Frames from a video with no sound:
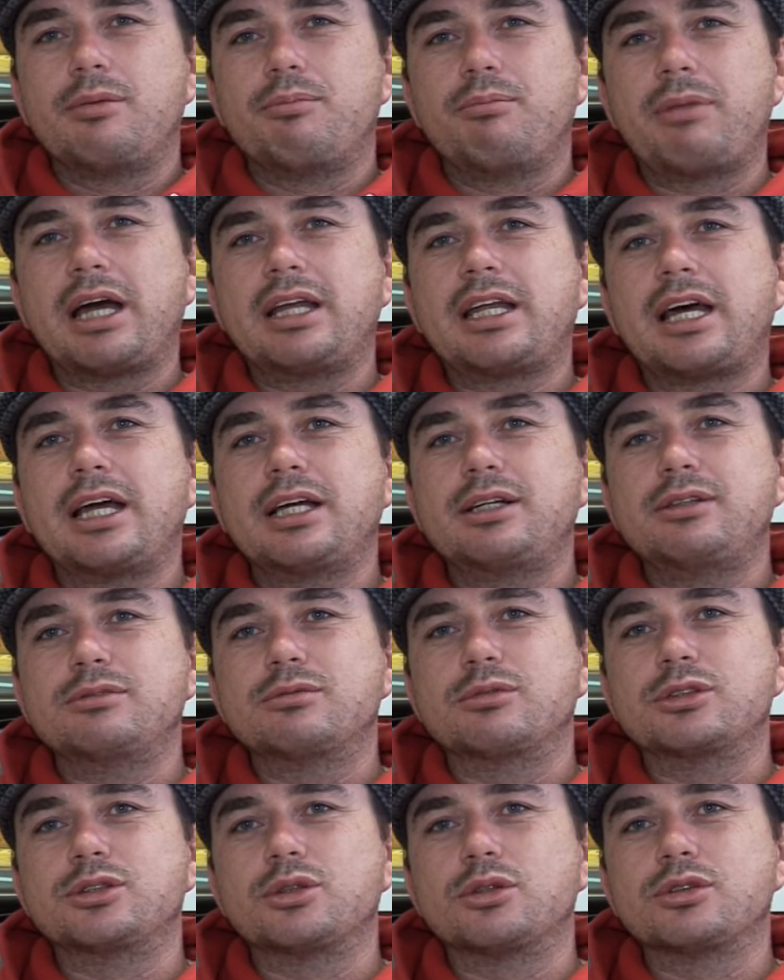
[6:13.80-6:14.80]
May Day
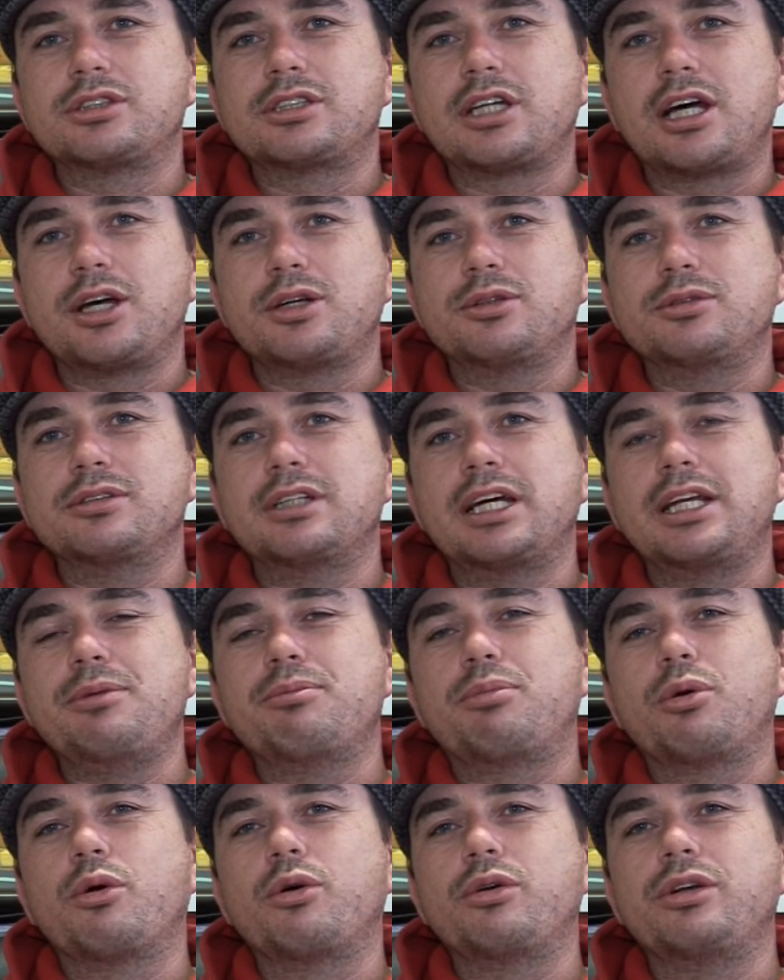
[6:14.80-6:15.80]
was also an
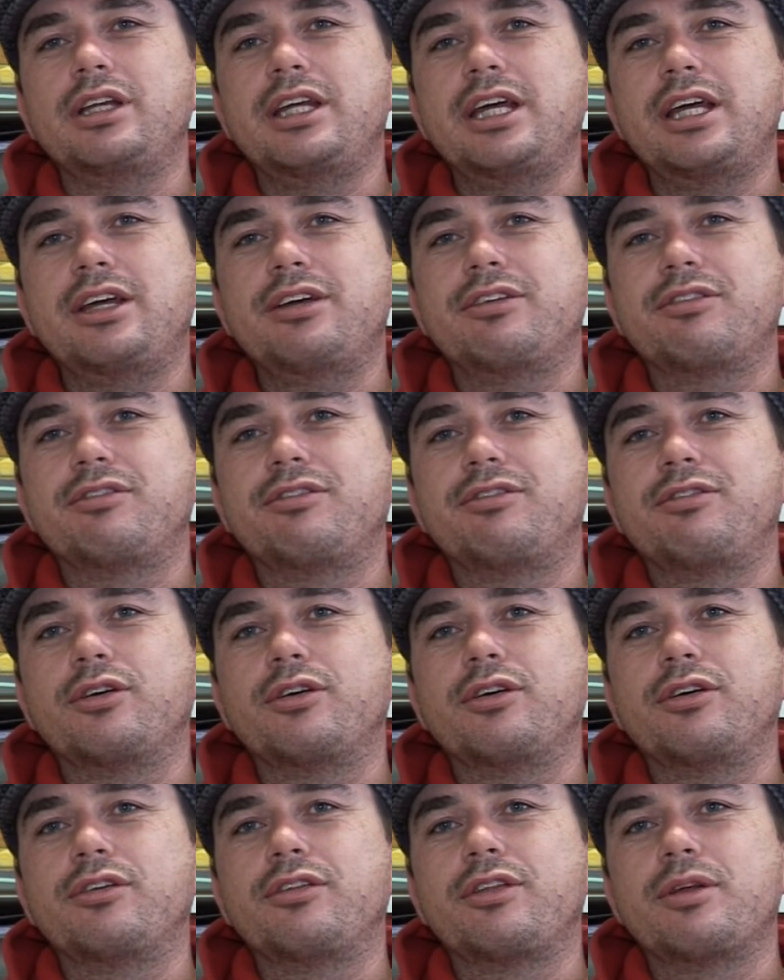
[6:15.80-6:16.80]
important year
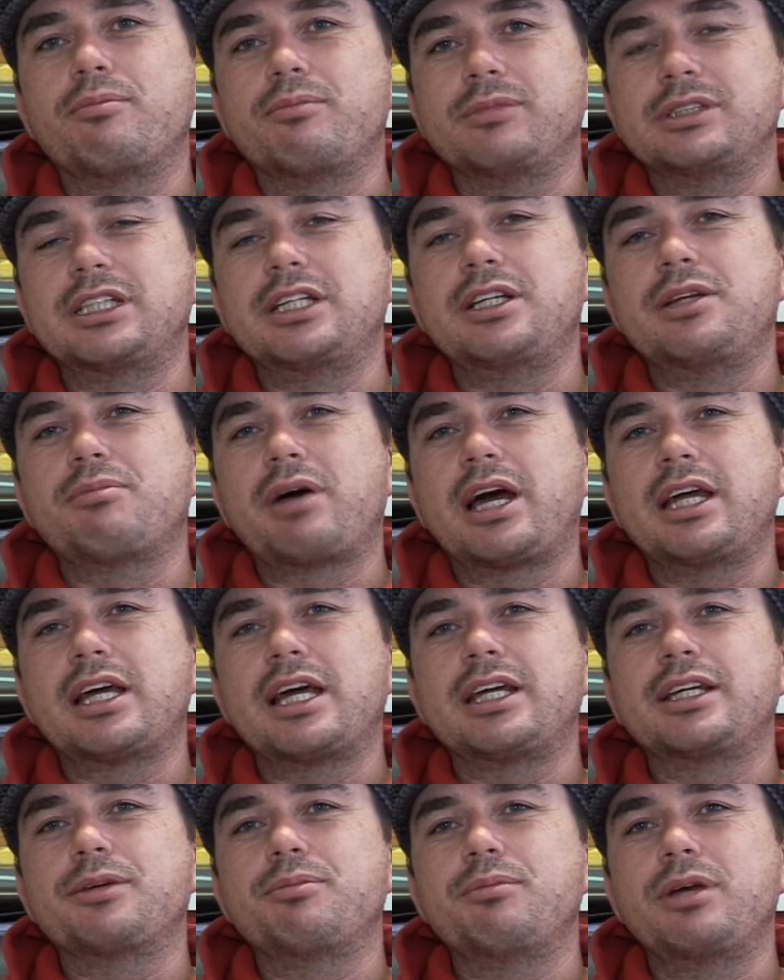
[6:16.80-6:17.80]
for the Sydney May
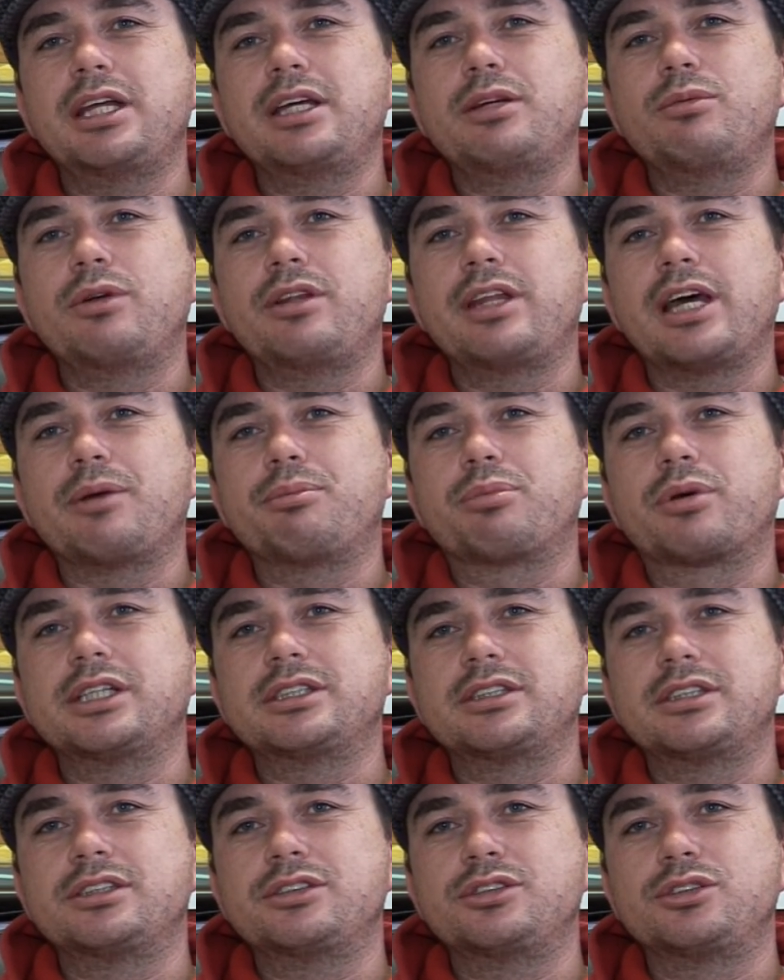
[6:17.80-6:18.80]
Day Committee, with our
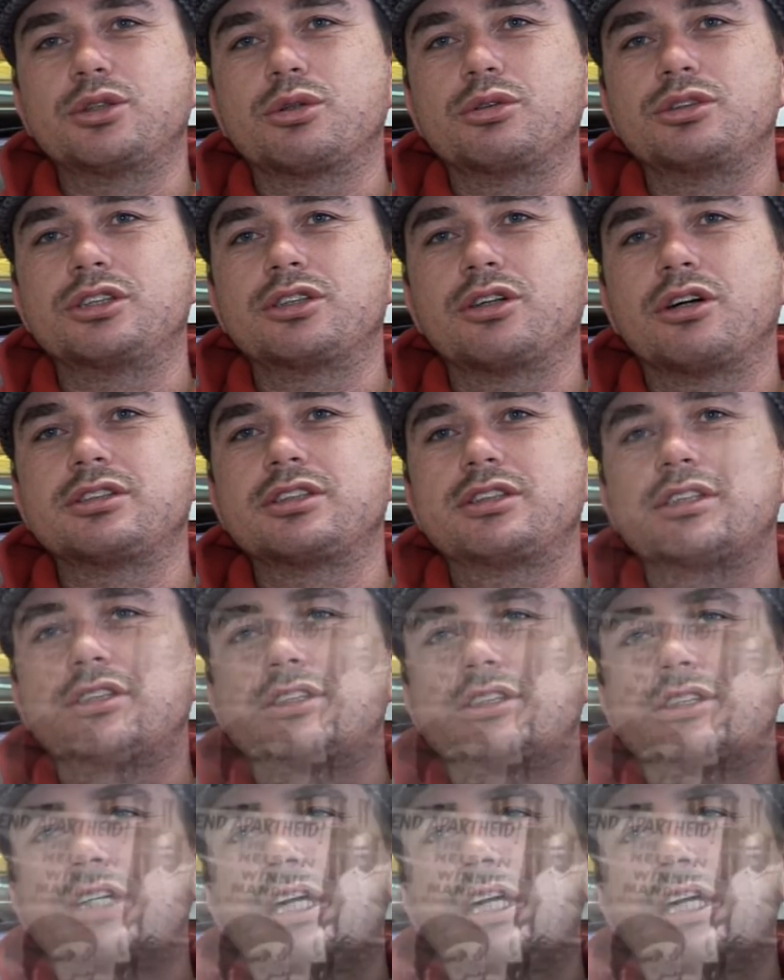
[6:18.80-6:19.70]
President George Gotsis,